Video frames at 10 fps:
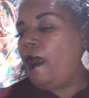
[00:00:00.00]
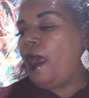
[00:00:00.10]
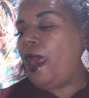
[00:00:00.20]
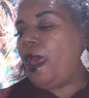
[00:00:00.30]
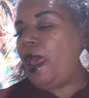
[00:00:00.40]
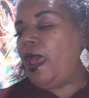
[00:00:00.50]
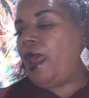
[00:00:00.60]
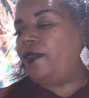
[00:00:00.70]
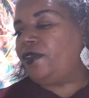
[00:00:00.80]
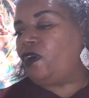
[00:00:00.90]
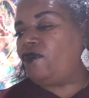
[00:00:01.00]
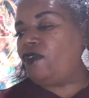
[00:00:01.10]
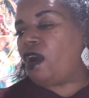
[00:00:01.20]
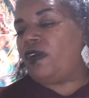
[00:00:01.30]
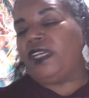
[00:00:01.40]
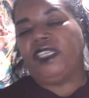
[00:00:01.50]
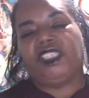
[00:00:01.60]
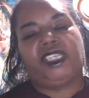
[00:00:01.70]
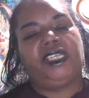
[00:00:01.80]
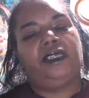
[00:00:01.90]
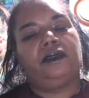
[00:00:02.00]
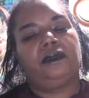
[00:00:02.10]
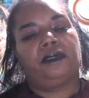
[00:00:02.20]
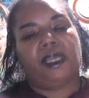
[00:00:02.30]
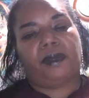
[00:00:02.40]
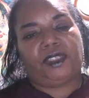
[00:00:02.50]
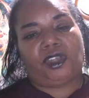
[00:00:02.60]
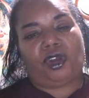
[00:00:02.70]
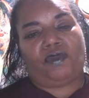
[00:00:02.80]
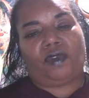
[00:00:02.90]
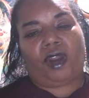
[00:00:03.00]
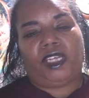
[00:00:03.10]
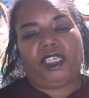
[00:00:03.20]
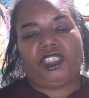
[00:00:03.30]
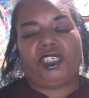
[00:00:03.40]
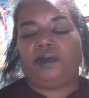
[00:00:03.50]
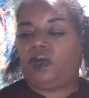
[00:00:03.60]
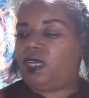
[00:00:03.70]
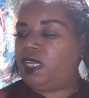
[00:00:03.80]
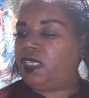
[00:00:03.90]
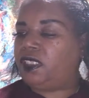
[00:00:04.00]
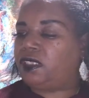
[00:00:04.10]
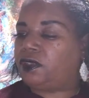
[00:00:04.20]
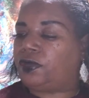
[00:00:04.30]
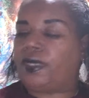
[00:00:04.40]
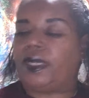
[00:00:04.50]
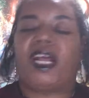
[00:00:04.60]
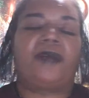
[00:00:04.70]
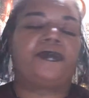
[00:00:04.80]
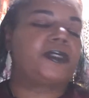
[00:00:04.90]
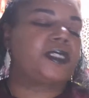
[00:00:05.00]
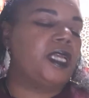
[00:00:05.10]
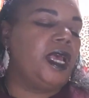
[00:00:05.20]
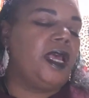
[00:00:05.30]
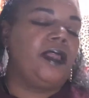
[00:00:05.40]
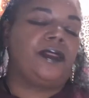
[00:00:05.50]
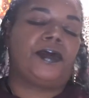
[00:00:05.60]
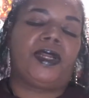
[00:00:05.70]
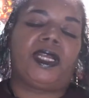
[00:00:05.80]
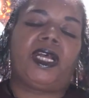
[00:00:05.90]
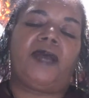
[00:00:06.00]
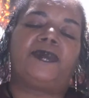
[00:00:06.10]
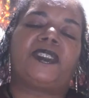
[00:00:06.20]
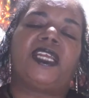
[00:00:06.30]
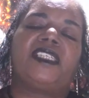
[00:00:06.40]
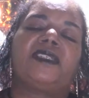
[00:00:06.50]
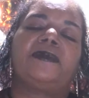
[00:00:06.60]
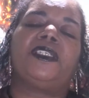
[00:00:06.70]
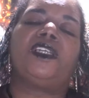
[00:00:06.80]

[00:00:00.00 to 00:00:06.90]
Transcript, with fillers: And the overall energy, that was your overall energy, was Three of Cups. Three of Cups lets me